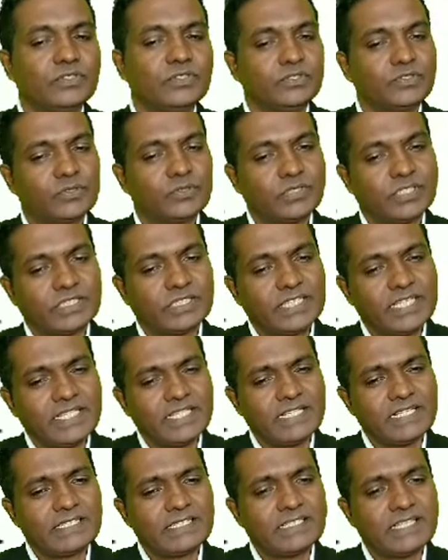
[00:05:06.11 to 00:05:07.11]
So the
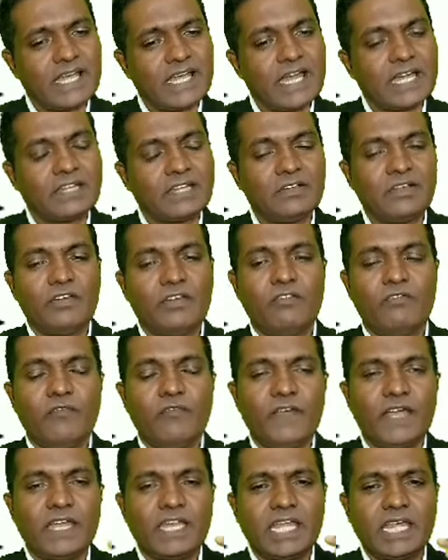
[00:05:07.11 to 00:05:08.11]
thing is that
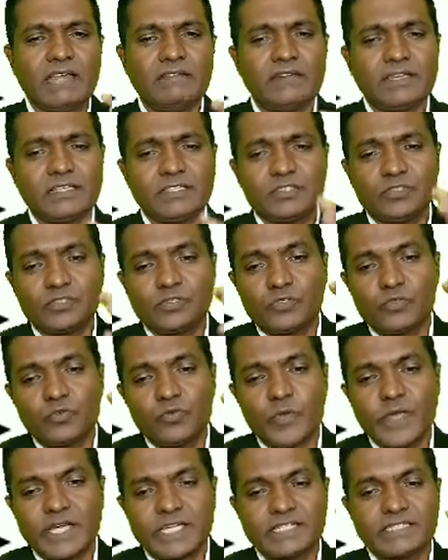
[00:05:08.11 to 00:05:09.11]
whenever the
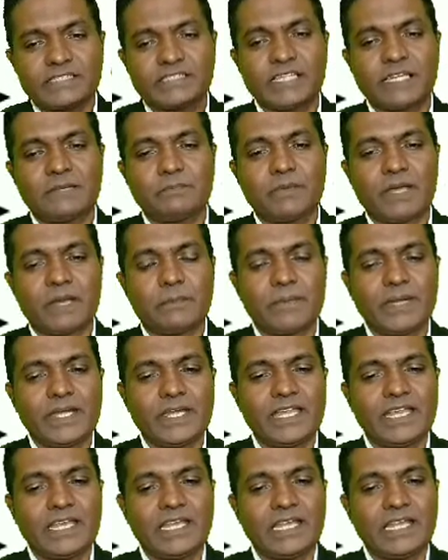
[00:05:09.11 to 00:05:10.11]
two vectors are
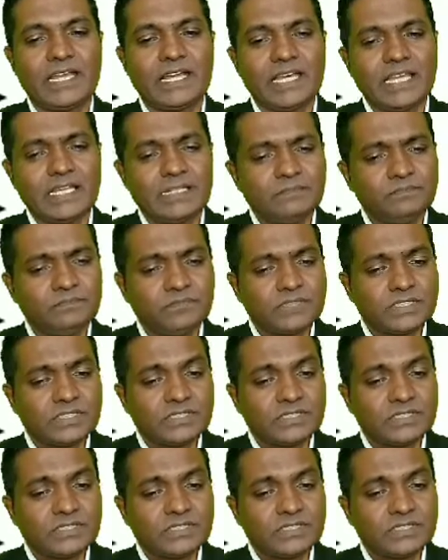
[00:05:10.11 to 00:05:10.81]
perpendicular,